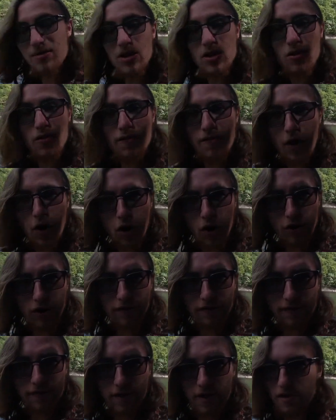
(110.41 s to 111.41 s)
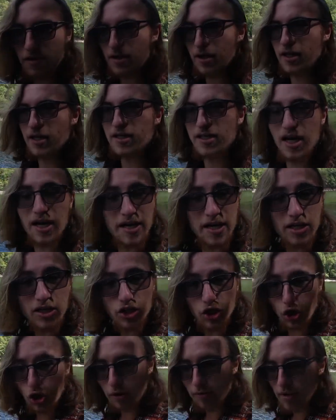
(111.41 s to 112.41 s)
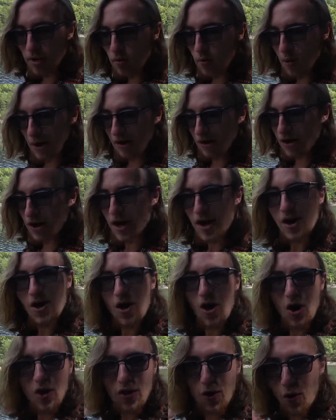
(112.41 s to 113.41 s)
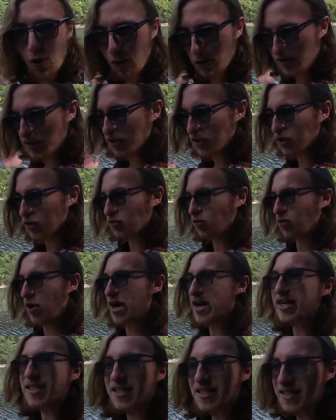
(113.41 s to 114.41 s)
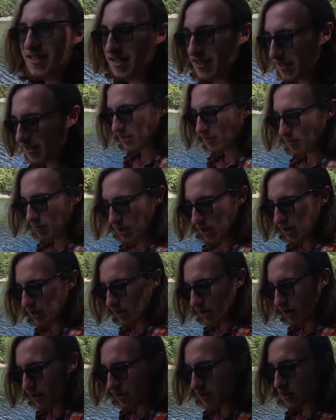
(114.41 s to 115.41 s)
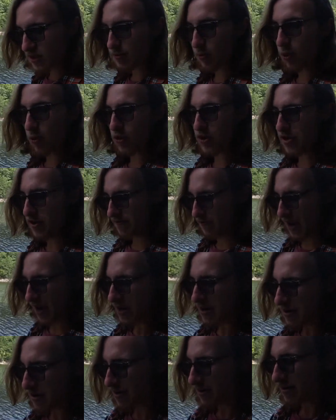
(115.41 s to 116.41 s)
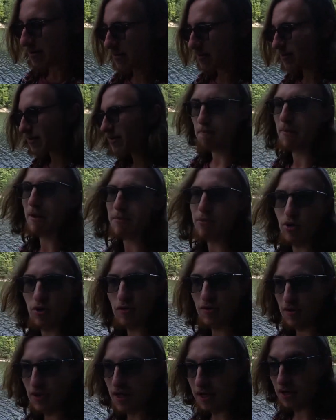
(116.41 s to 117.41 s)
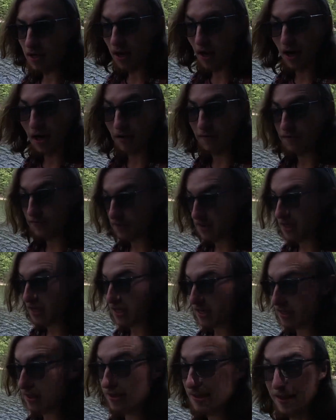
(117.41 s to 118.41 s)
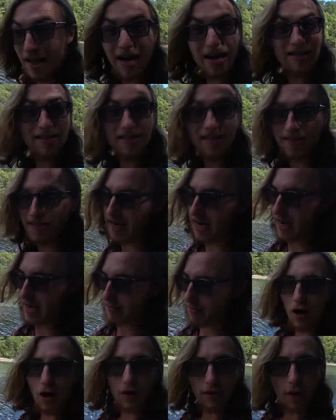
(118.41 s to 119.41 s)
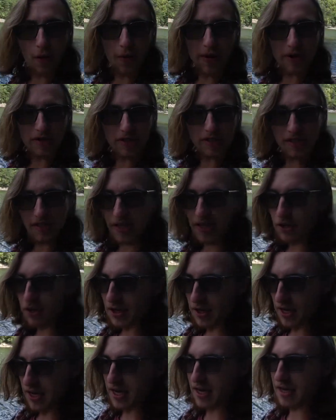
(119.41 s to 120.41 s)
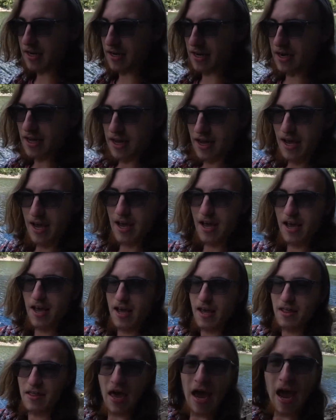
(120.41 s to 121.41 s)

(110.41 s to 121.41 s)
you've heard of the Kentucky Derby, where all the horses race. It's a big sporting event. Maybe you think of the landscape. Although we are still in the